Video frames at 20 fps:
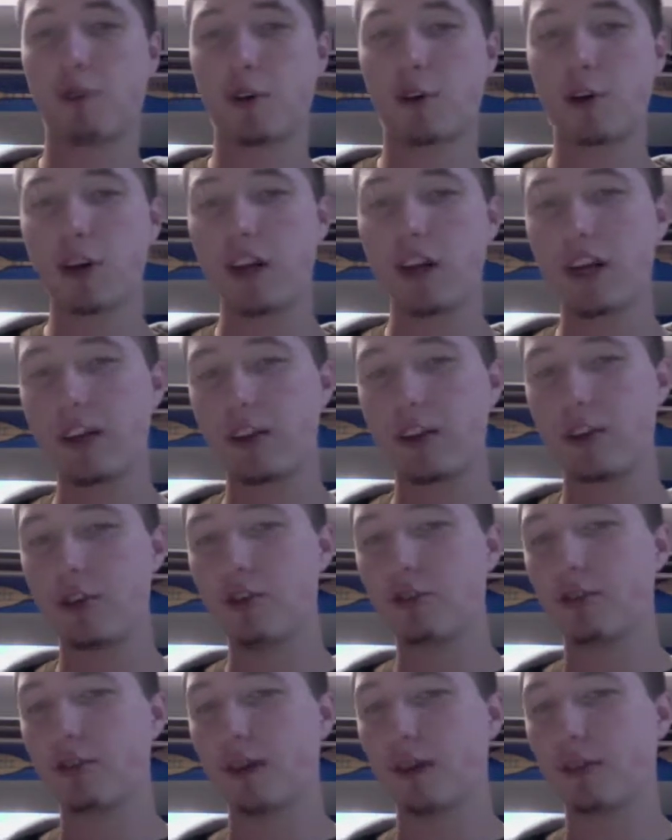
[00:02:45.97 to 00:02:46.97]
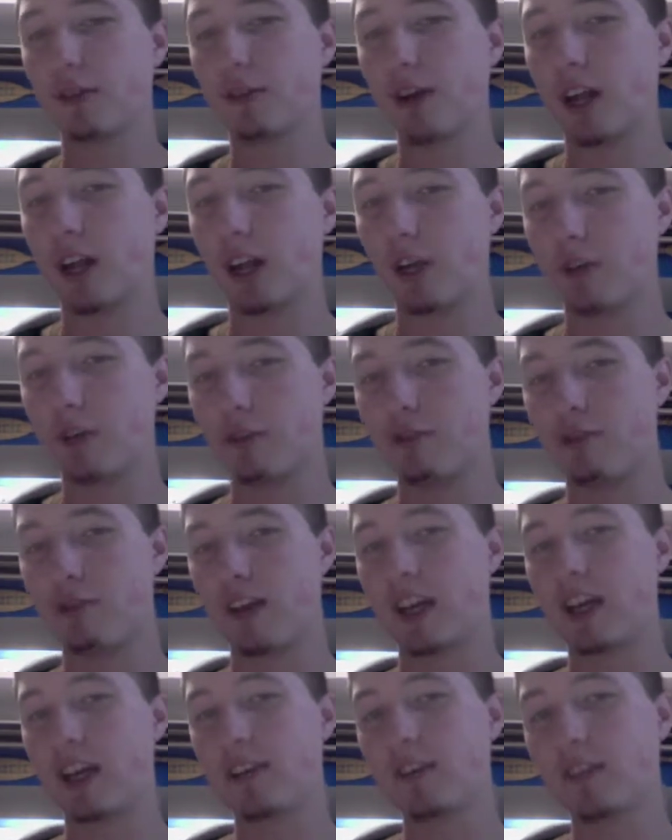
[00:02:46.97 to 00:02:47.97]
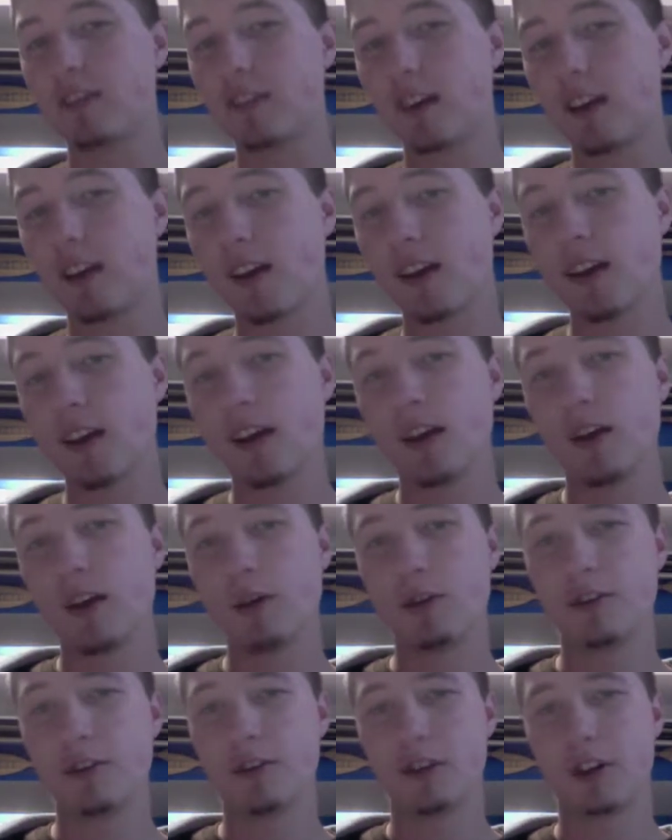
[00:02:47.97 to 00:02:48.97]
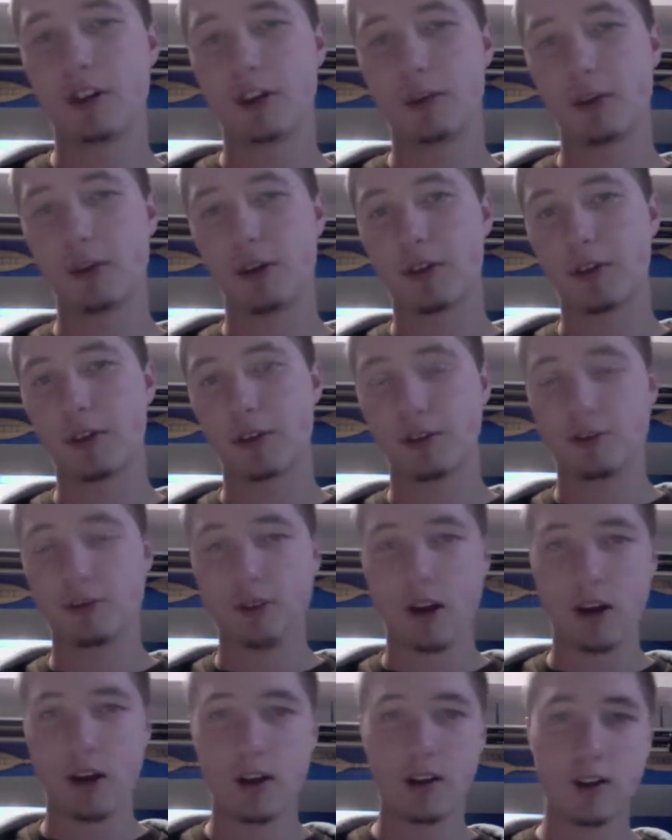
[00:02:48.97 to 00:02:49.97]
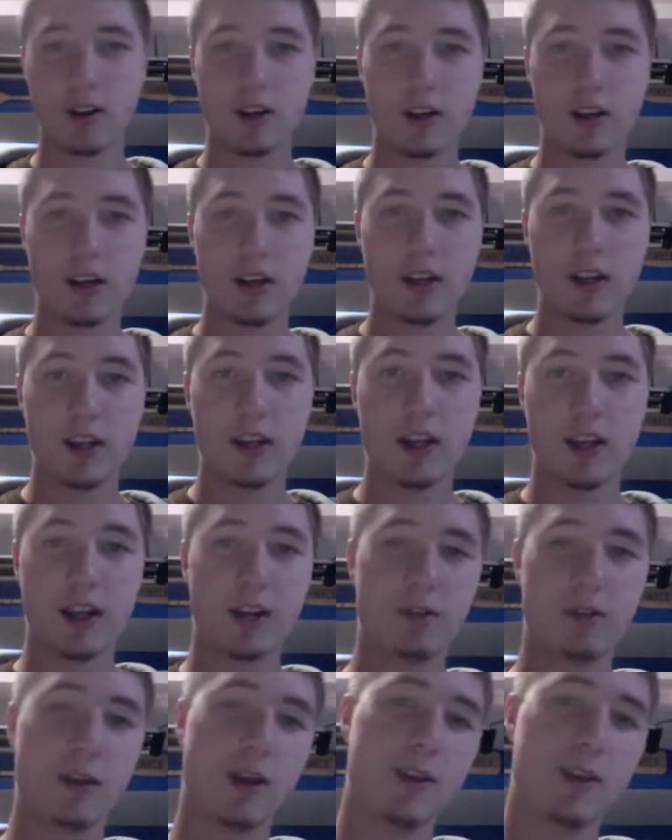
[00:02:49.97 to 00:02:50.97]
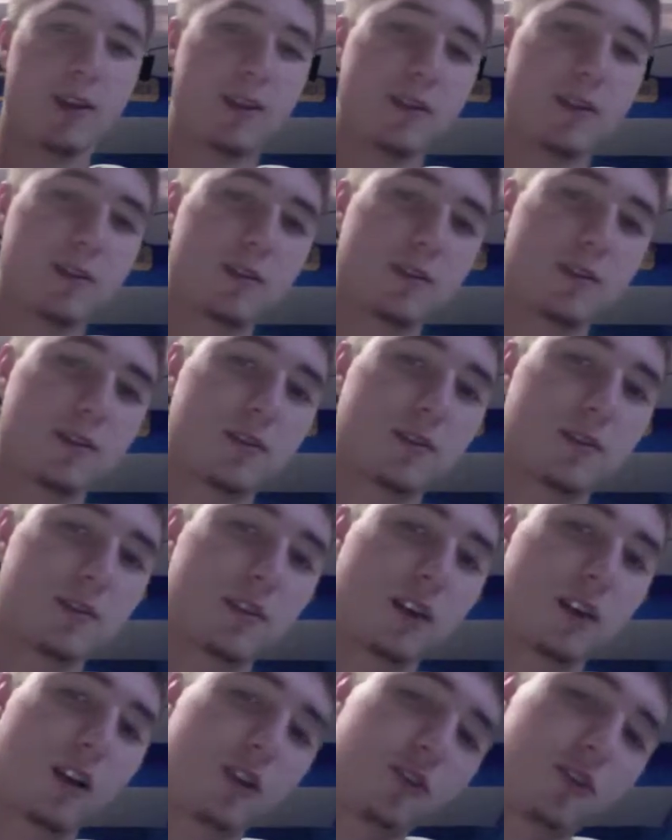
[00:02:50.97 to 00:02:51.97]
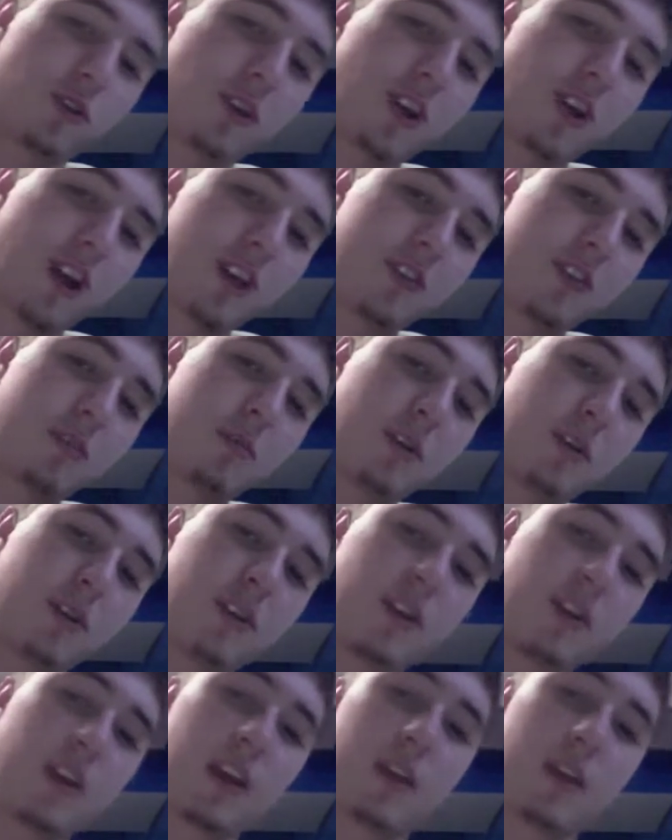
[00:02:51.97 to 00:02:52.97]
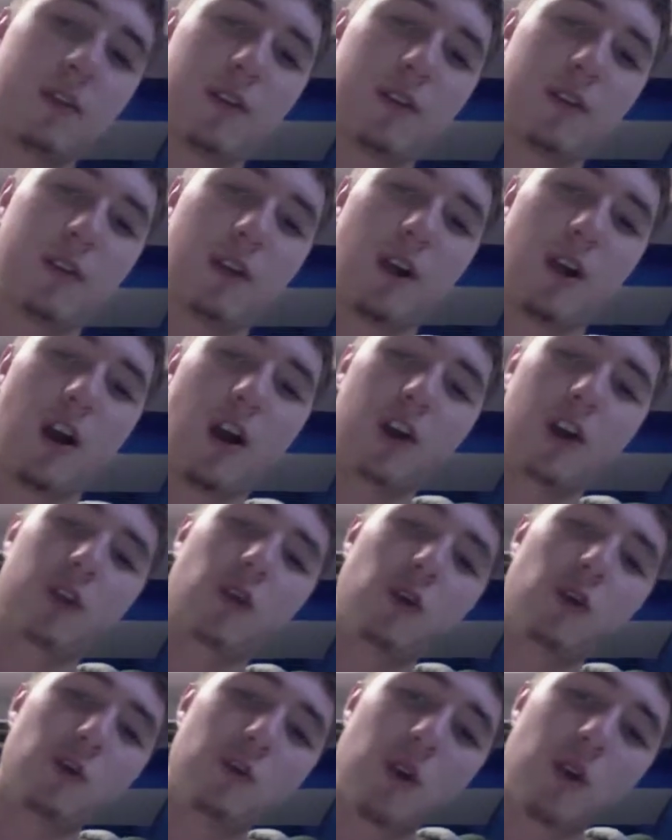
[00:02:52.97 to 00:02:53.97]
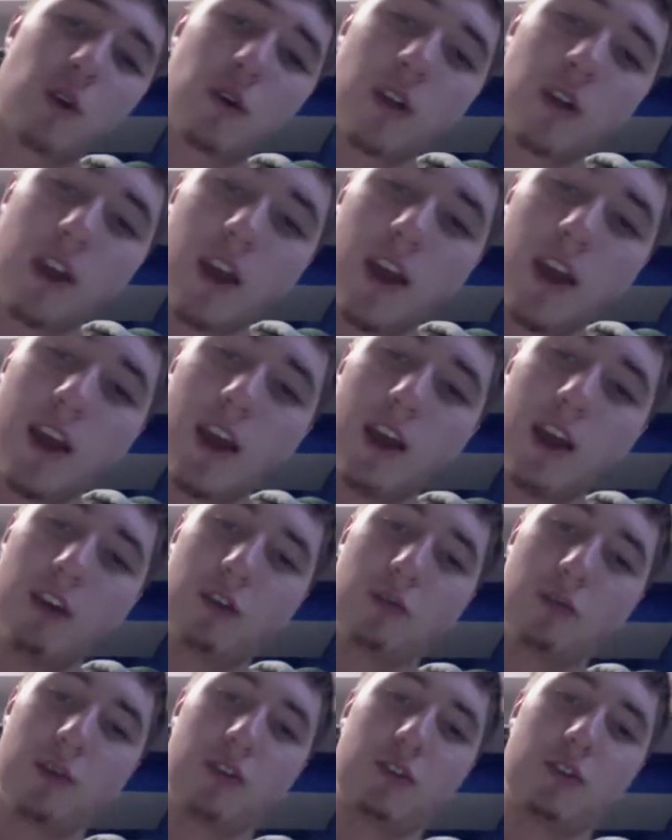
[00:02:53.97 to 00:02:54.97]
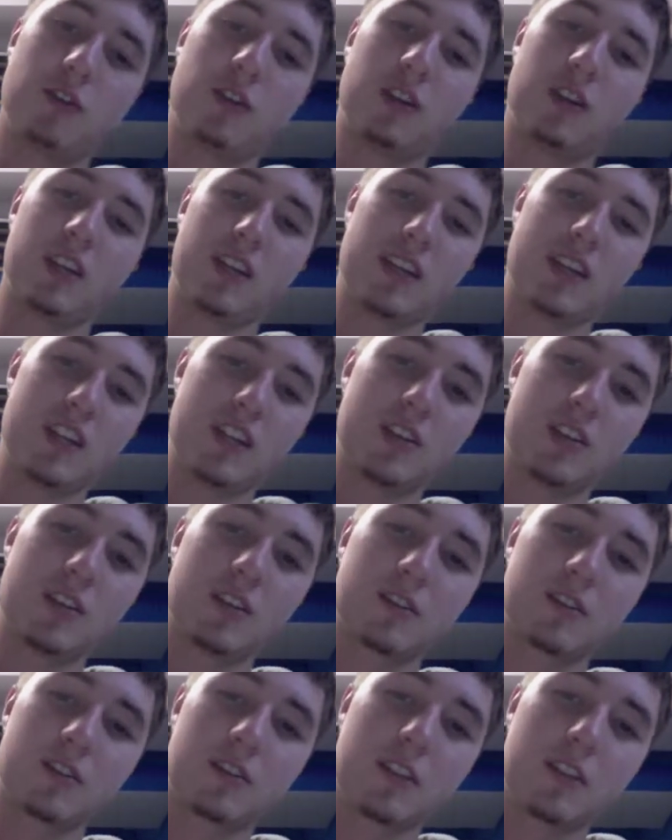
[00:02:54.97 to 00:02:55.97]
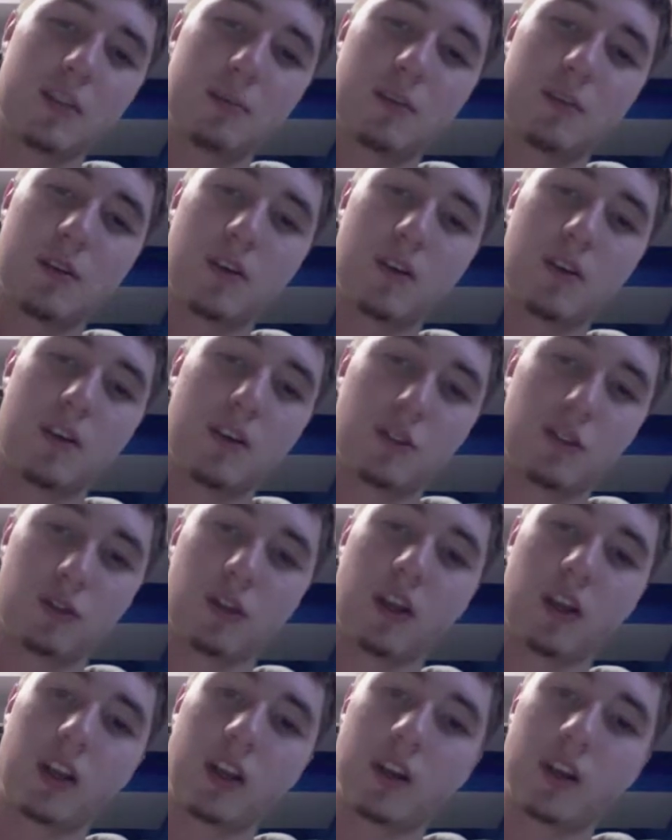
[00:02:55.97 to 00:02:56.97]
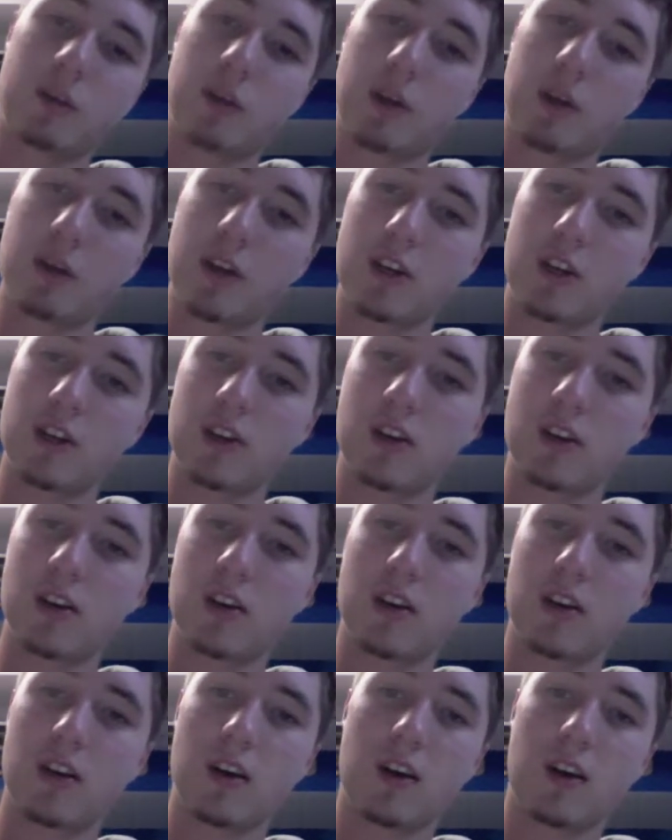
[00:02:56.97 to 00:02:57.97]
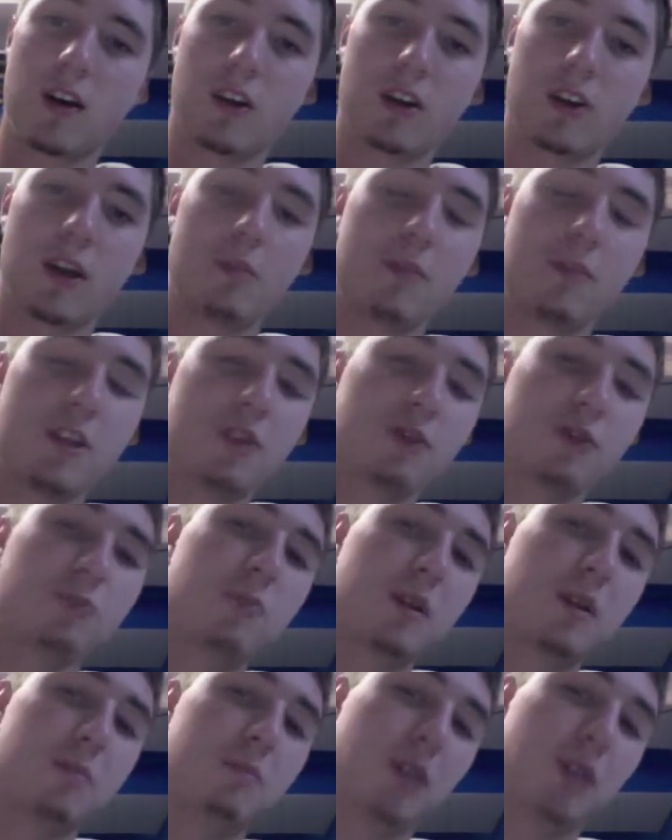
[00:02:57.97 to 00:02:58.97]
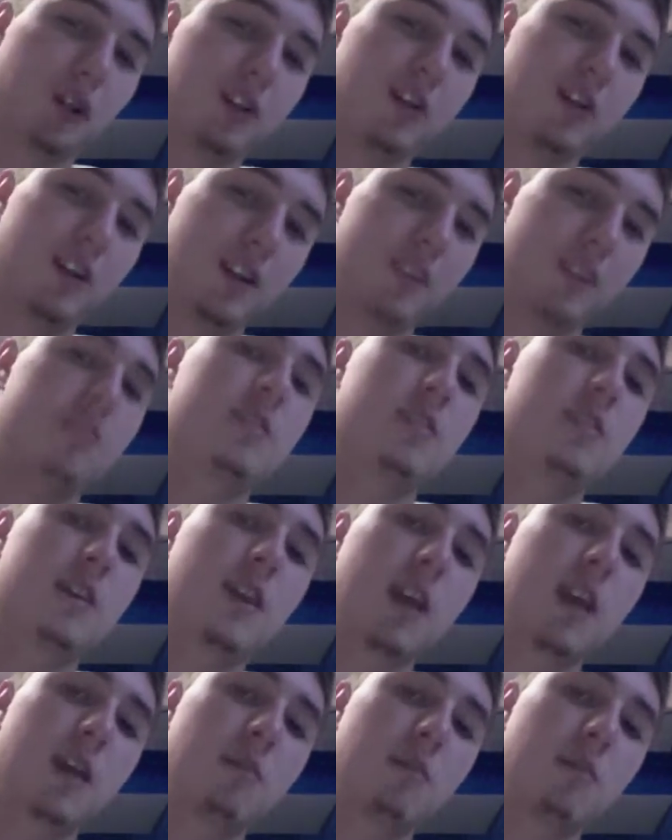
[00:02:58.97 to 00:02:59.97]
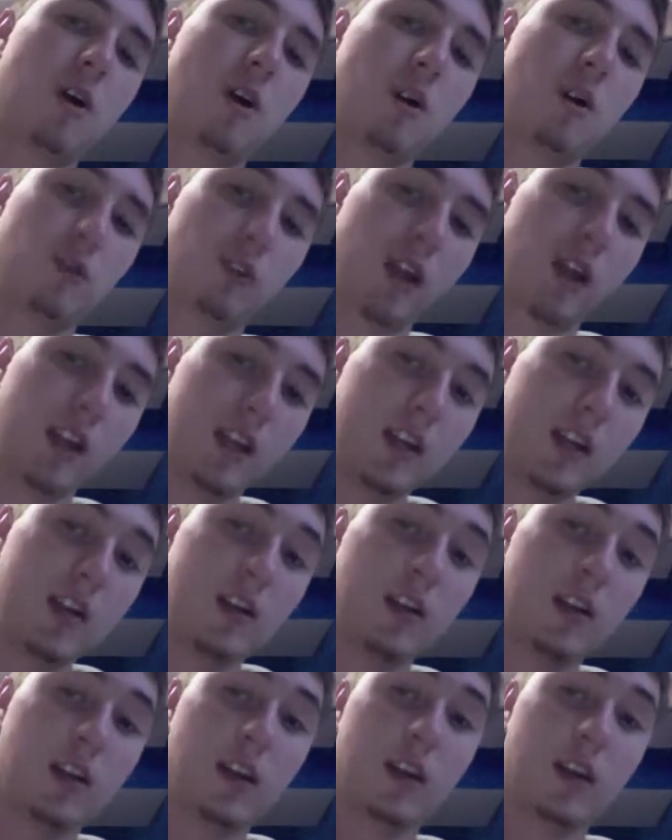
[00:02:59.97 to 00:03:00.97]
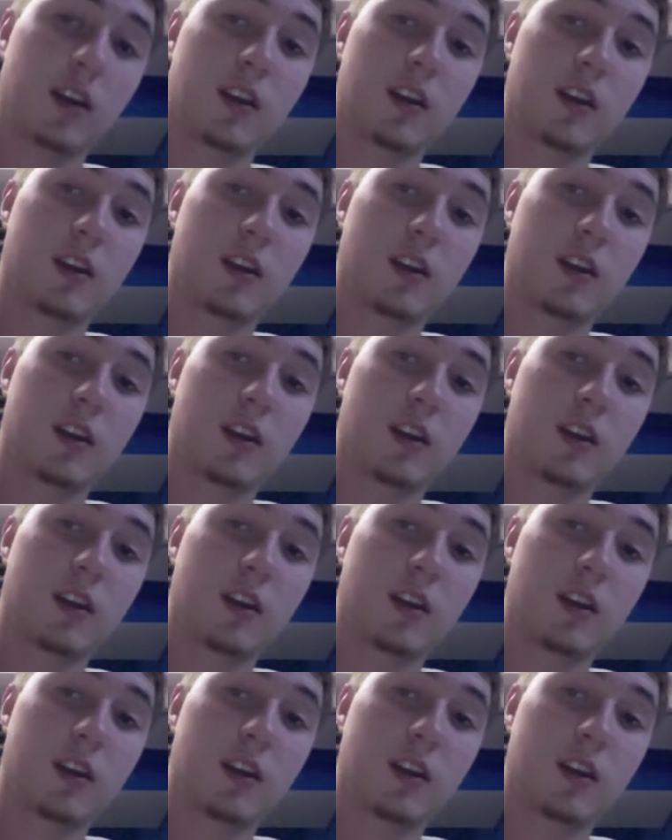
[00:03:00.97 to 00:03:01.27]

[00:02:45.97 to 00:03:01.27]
heard any of the news about Fallout New Vegas, which is going to come out this fall, they kind of had this kind of sort of concept built in. They have a hardcore mode, which basically you have to eat, sleep, and drink pretty much all the time. This would be built into the game already. Like